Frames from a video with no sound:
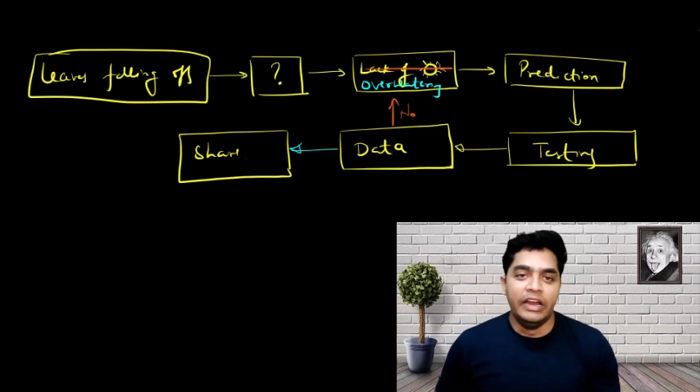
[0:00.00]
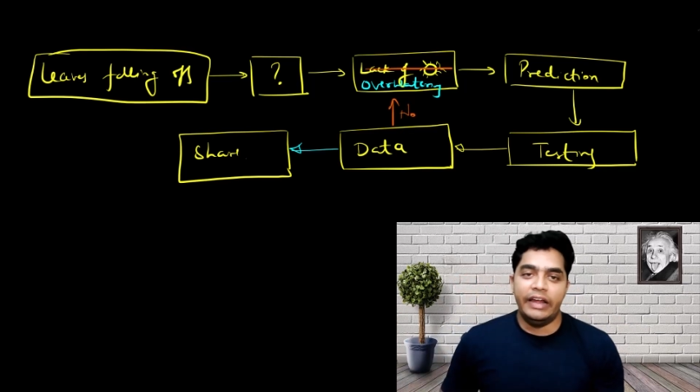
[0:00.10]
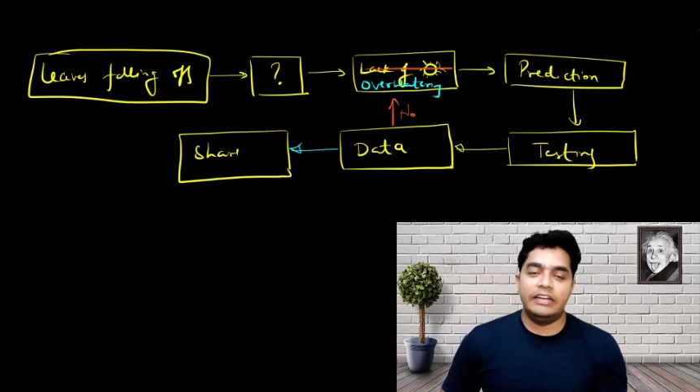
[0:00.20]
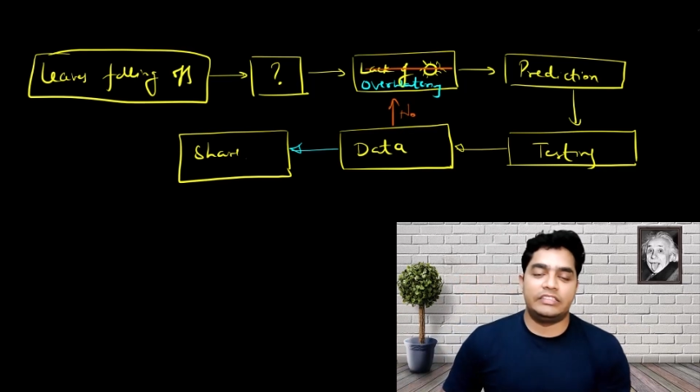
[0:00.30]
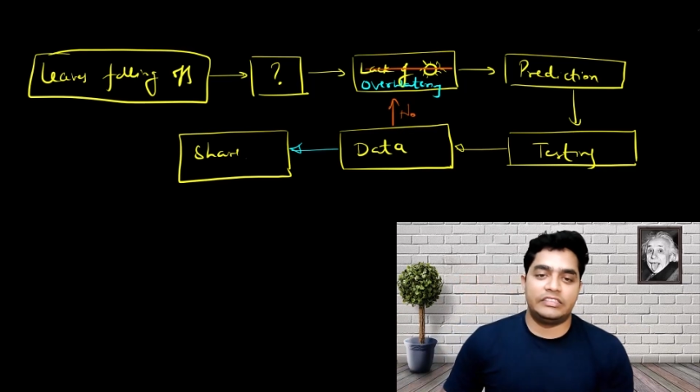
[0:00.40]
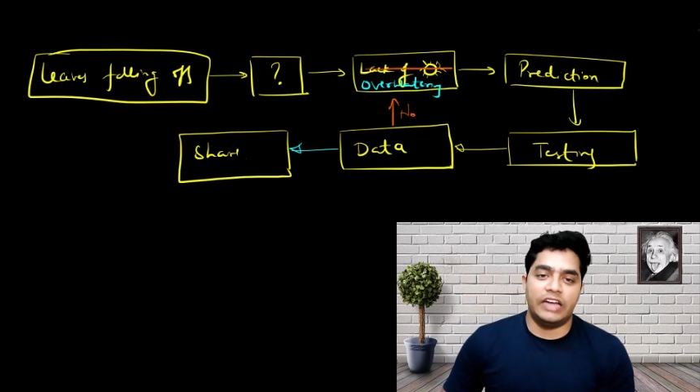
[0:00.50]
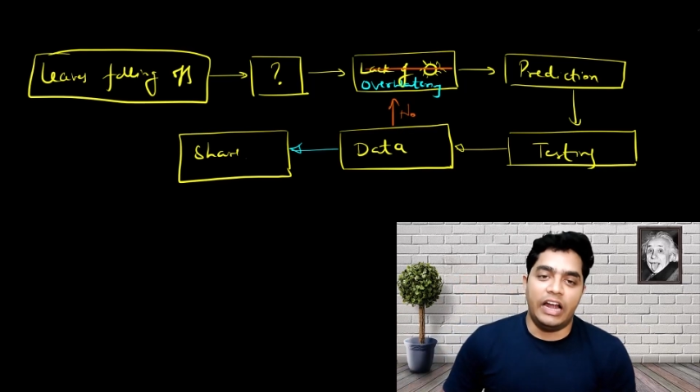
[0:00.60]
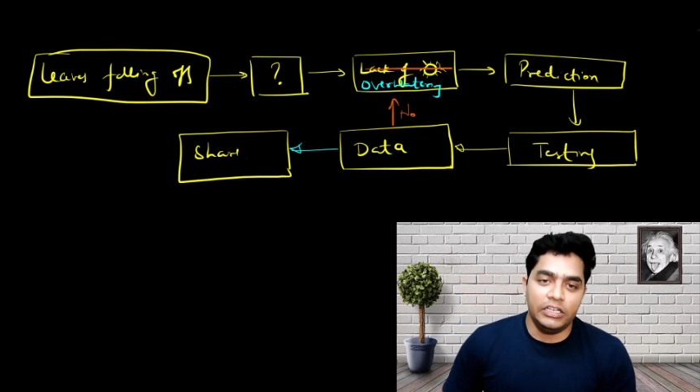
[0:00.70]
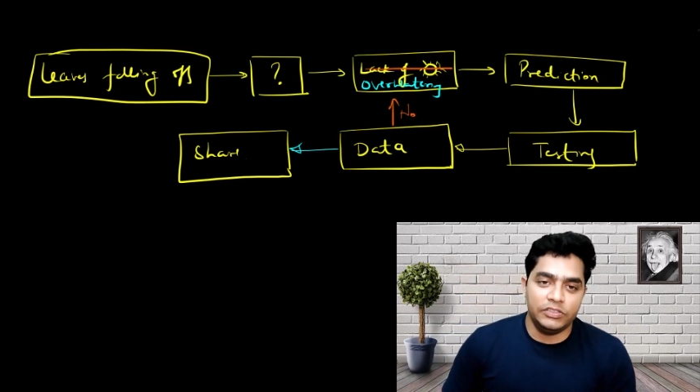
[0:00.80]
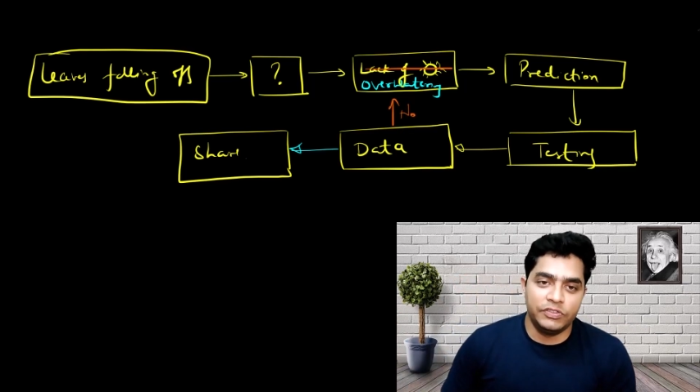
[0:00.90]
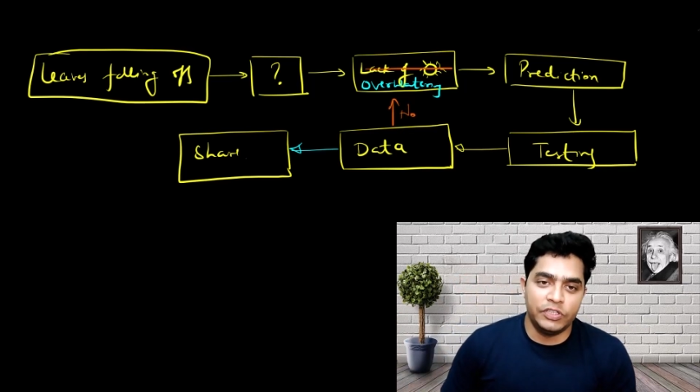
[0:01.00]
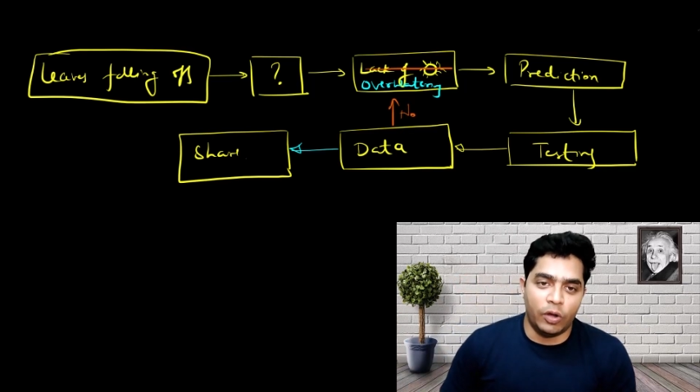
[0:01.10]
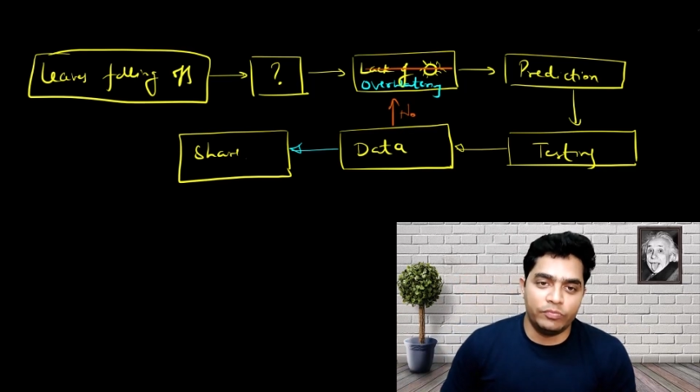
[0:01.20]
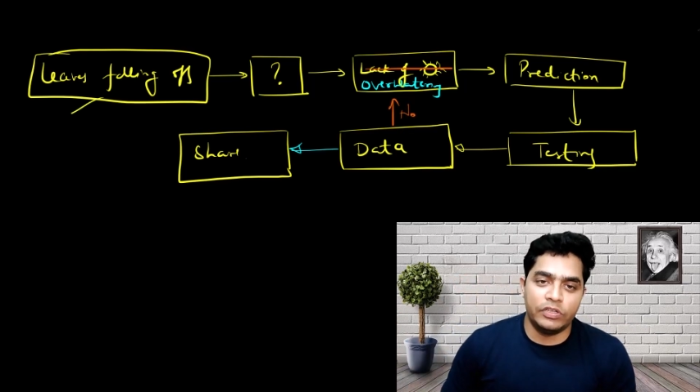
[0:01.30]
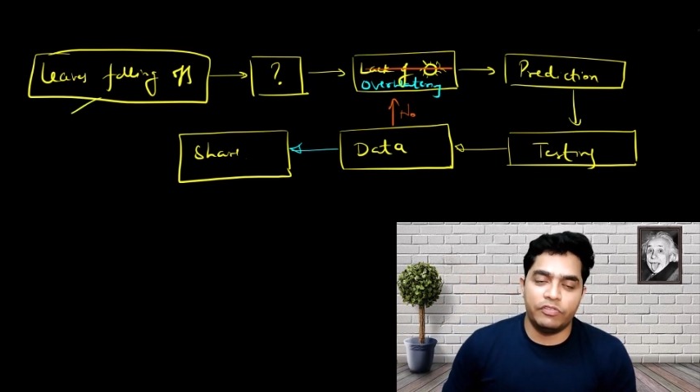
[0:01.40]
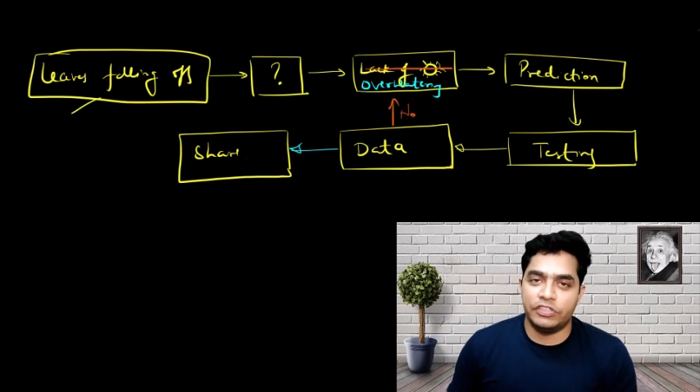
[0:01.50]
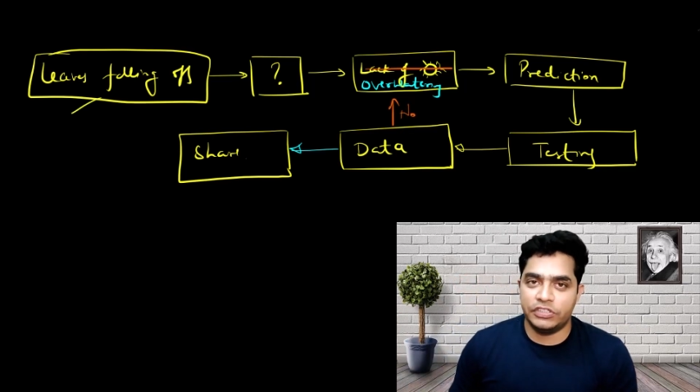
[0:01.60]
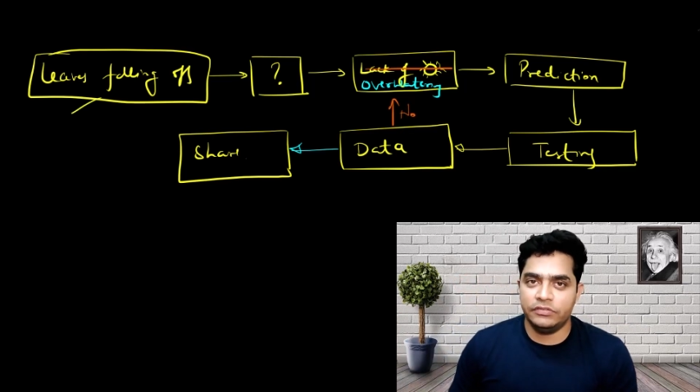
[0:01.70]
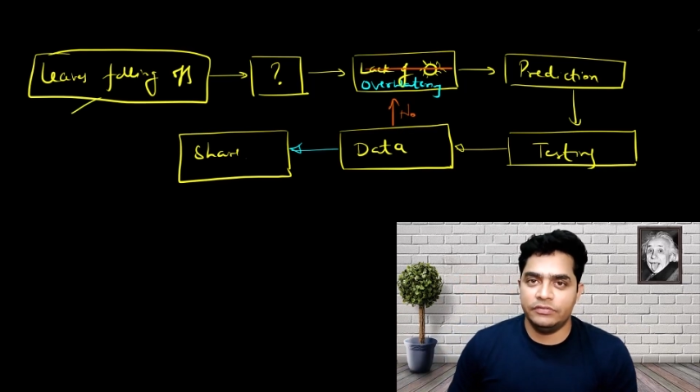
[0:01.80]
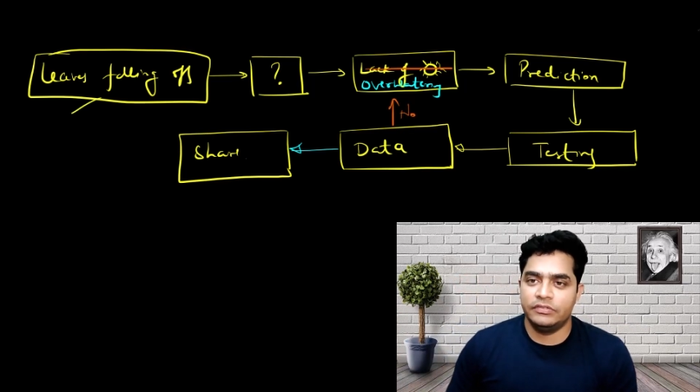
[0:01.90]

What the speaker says: it starts with an observation,